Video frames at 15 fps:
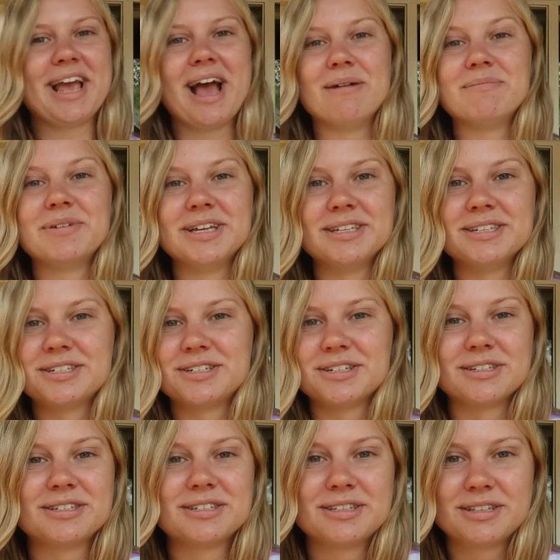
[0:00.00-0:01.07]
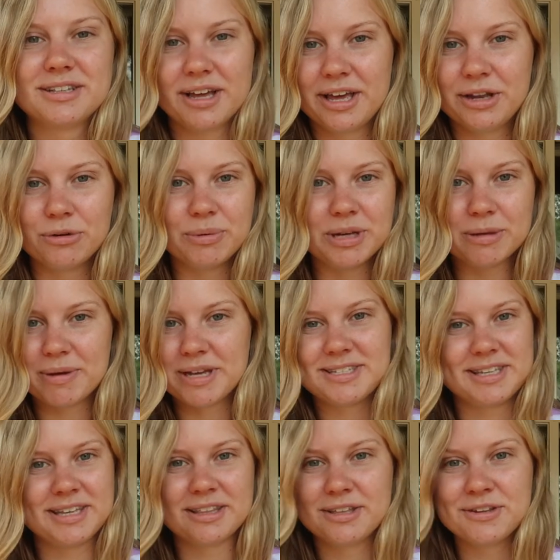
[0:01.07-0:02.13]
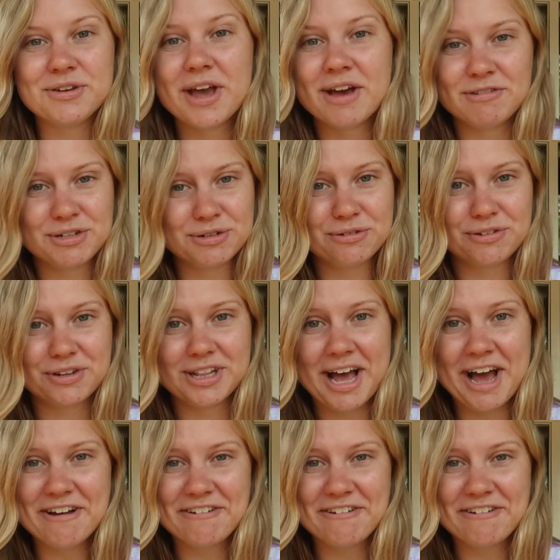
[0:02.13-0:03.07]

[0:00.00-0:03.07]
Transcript: camp is just, it'll be the best thing that you ever do with your